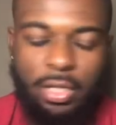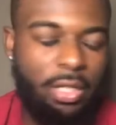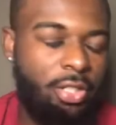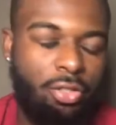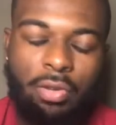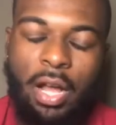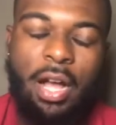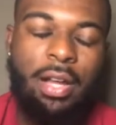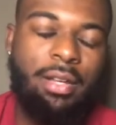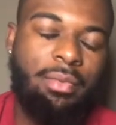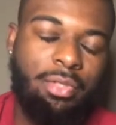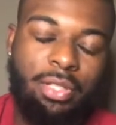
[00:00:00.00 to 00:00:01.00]
Judon,
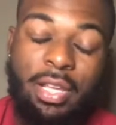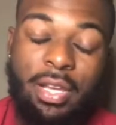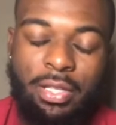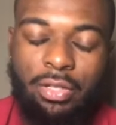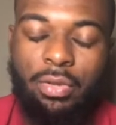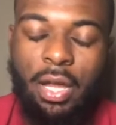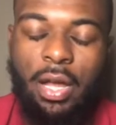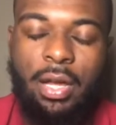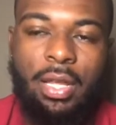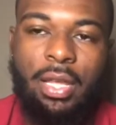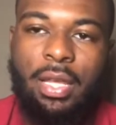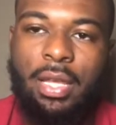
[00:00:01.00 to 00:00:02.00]

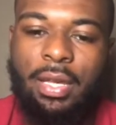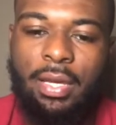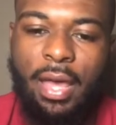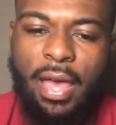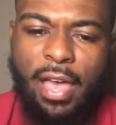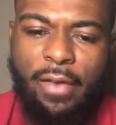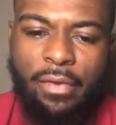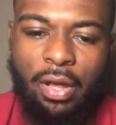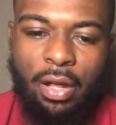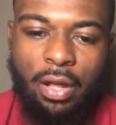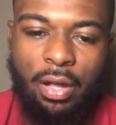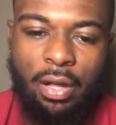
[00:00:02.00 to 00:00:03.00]
and they have
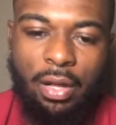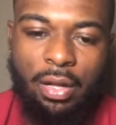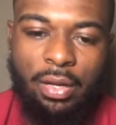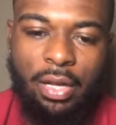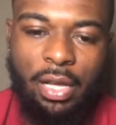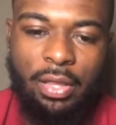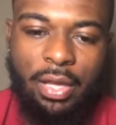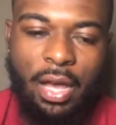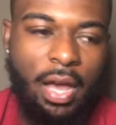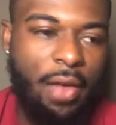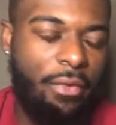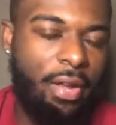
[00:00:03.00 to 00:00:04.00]
the other
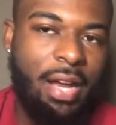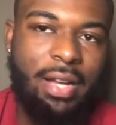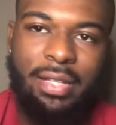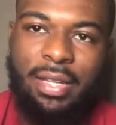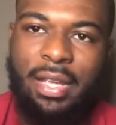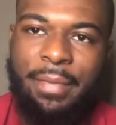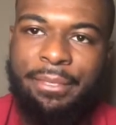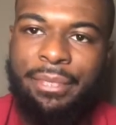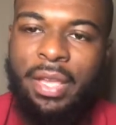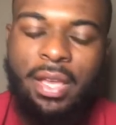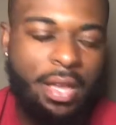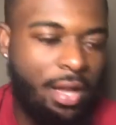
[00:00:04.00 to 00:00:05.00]
guy, I forgot his name.
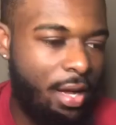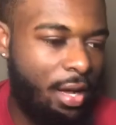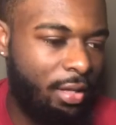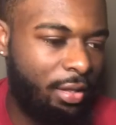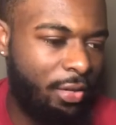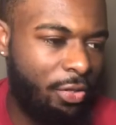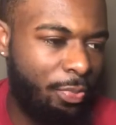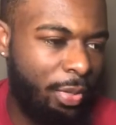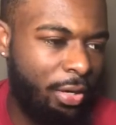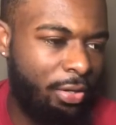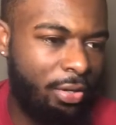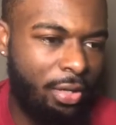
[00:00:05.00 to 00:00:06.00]
I think it was
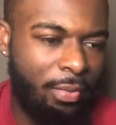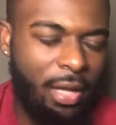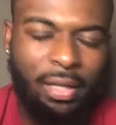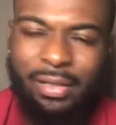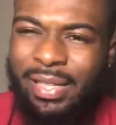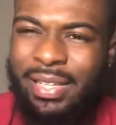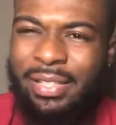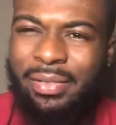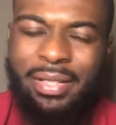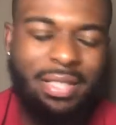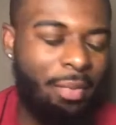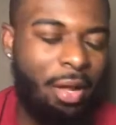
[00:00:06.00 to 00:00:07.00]
Pierce or something. I think he's still on
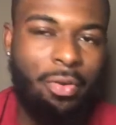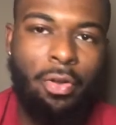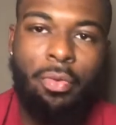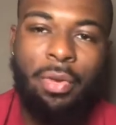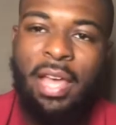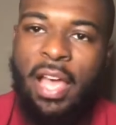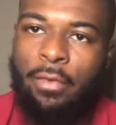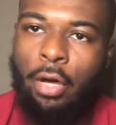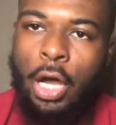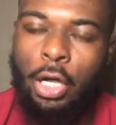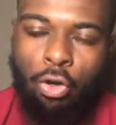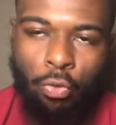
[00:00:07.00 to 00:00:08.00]
the team. I don't know. They have
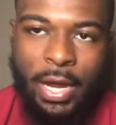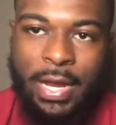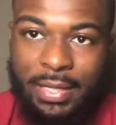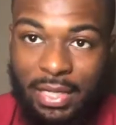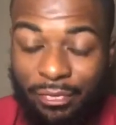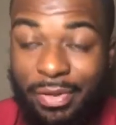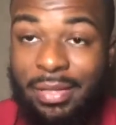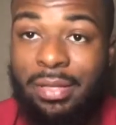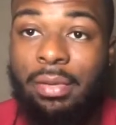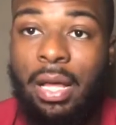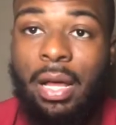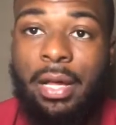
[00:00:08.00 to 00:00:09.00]
a great defensive
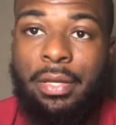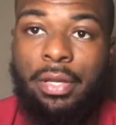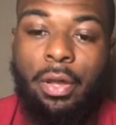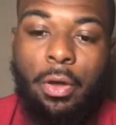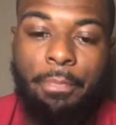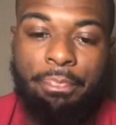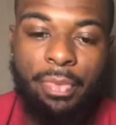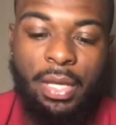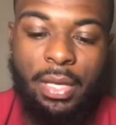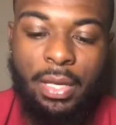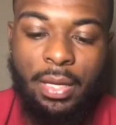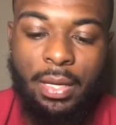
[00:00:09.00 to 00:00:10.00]
line,
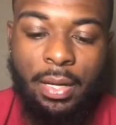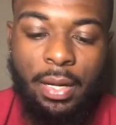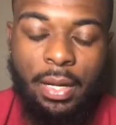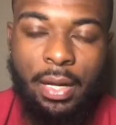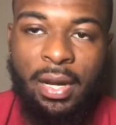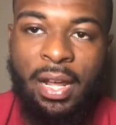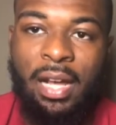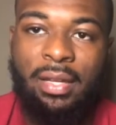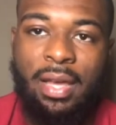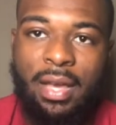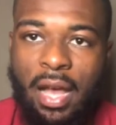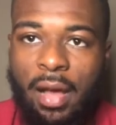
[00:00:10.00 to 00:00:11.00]
and they got
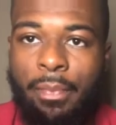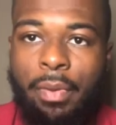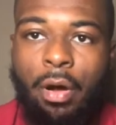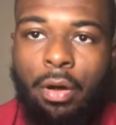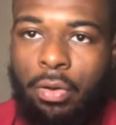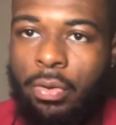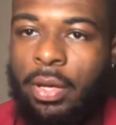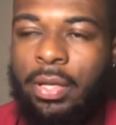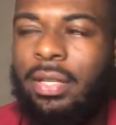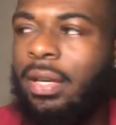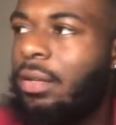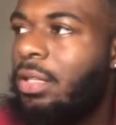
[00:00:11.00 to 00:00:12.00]
that guy Paul Queen.
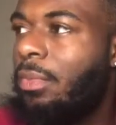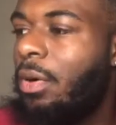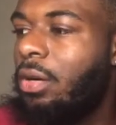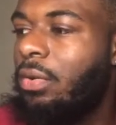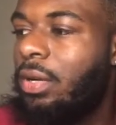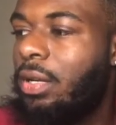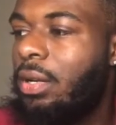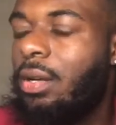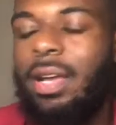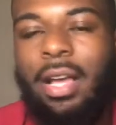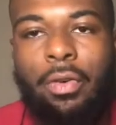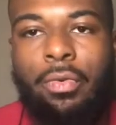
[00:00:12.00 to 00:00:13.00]
Isn't it Paul Queen? No, they
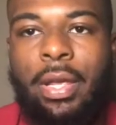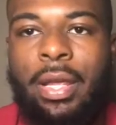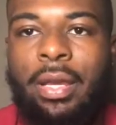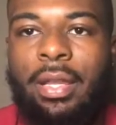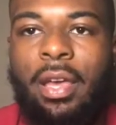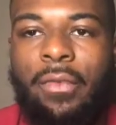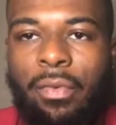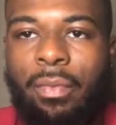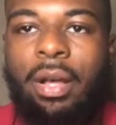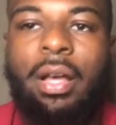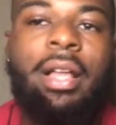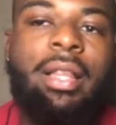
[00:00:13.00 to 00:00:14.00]
got Queen, from
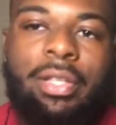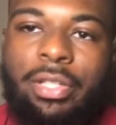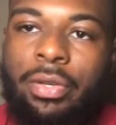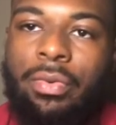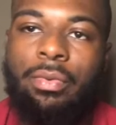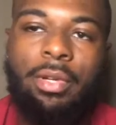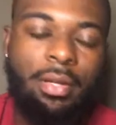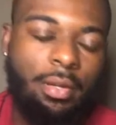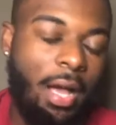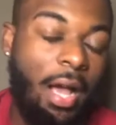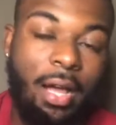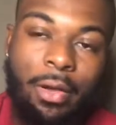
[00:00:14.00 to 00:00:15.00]
LSU, the
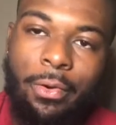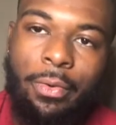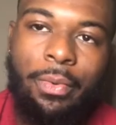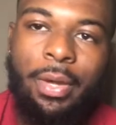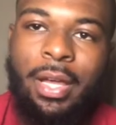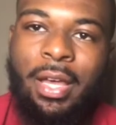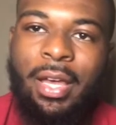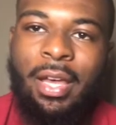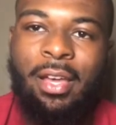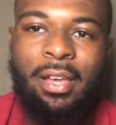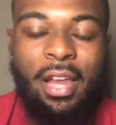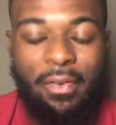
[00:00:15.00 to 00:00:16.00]
guy who
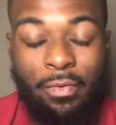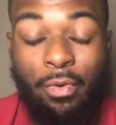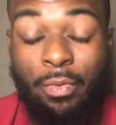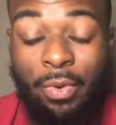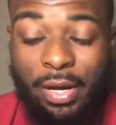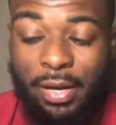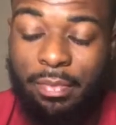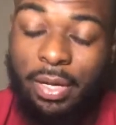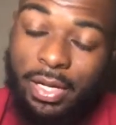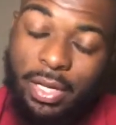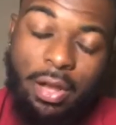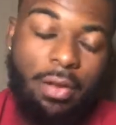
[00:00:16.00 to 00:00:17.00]
everyone wanted. But
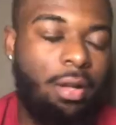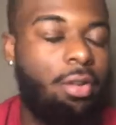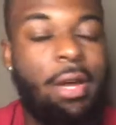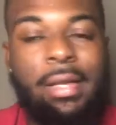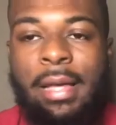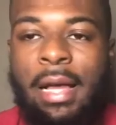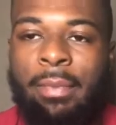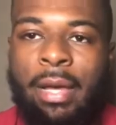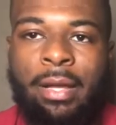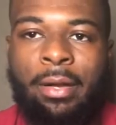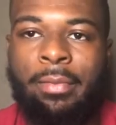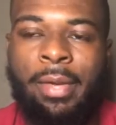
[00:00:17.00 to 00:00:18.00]
a great
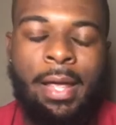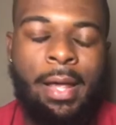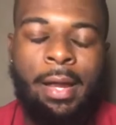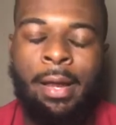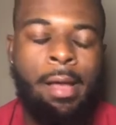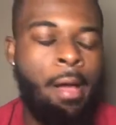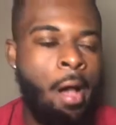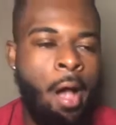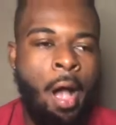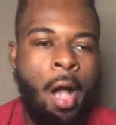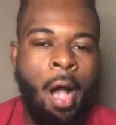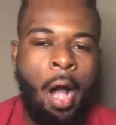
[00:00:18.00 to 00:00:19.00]
linebacker, man.
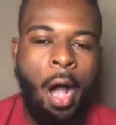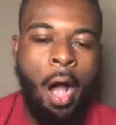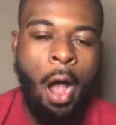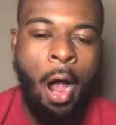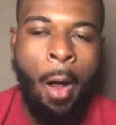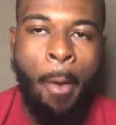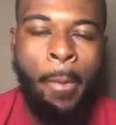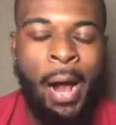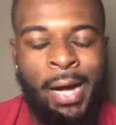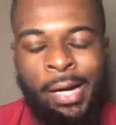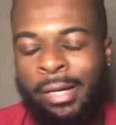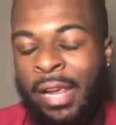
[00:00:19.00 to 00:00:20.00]

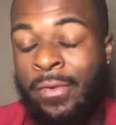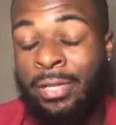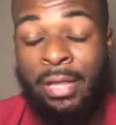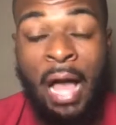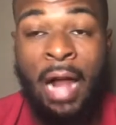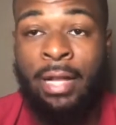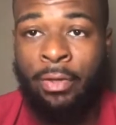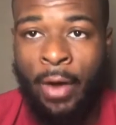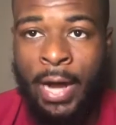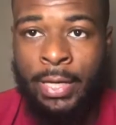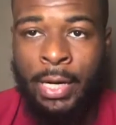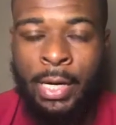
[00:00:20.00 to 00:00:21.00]
But the defensive line is
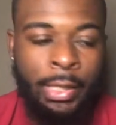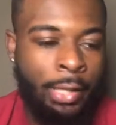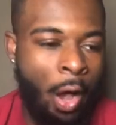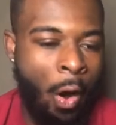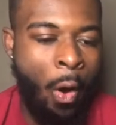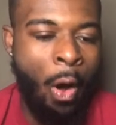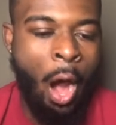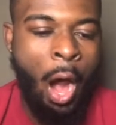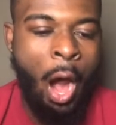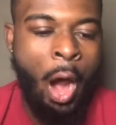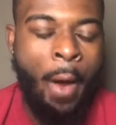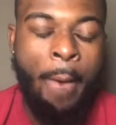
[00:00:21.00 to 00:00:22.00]
crazy. So
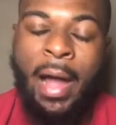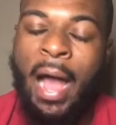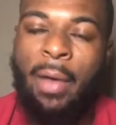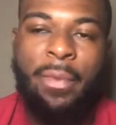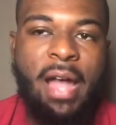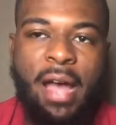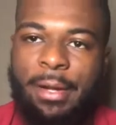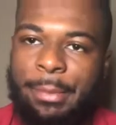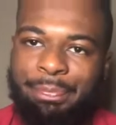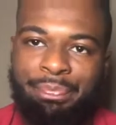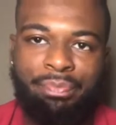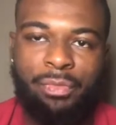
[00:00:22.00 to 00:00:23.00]
we
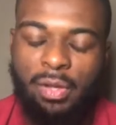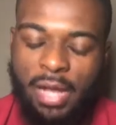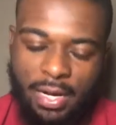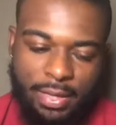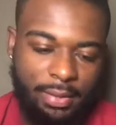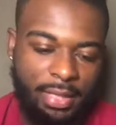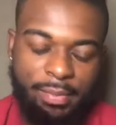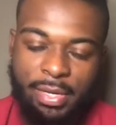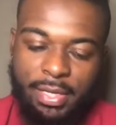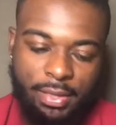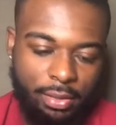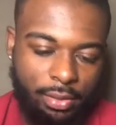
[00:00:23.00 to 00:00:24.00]
gotta
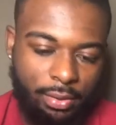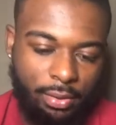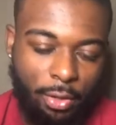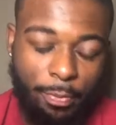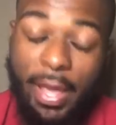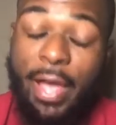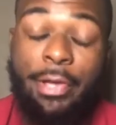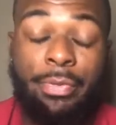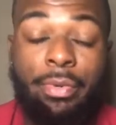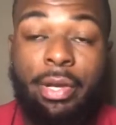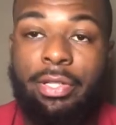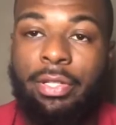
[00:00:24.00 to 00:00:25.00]
limit their pass
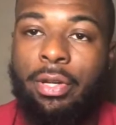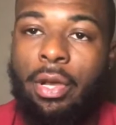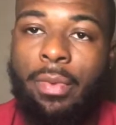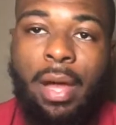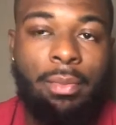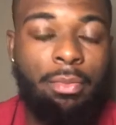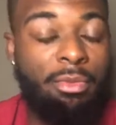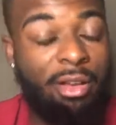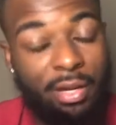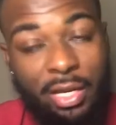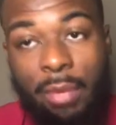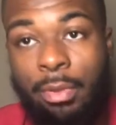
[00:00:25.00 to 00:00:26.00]
rush. We gotta
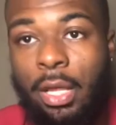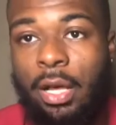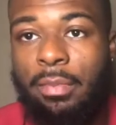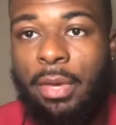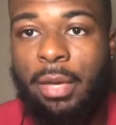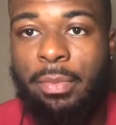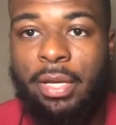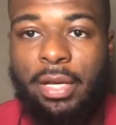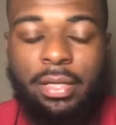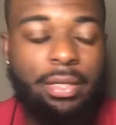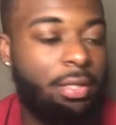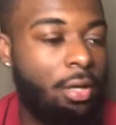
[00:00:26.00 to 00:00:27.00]
double up, man, because